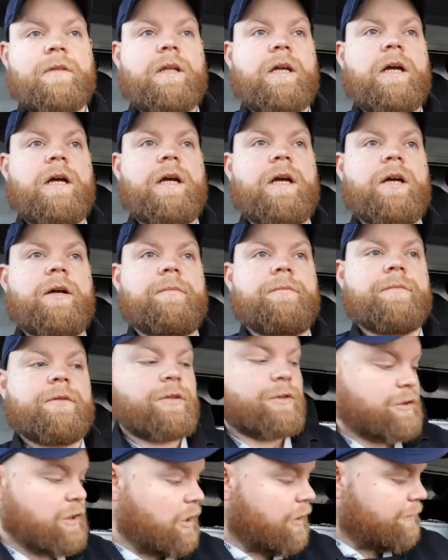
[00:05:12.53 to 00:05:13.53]

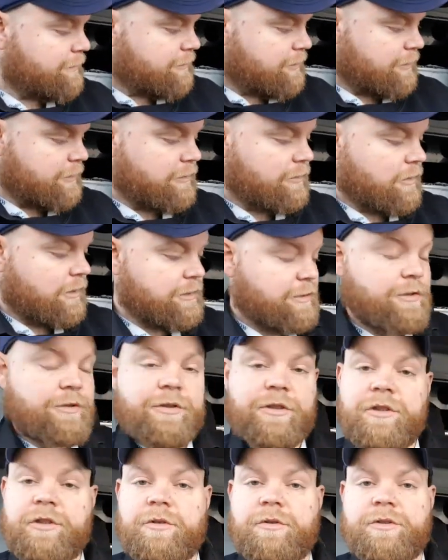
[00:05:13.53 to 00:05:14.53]
Because often I
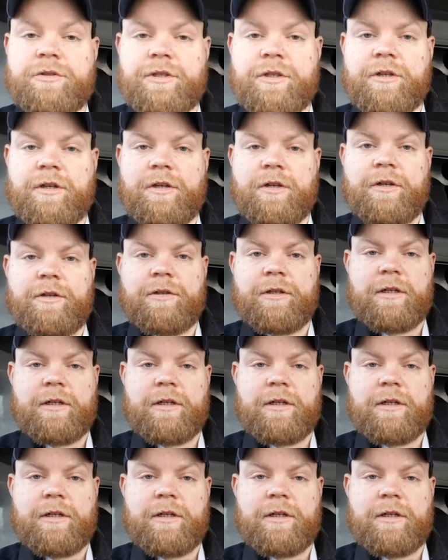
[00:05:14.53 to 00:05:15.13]
used to use the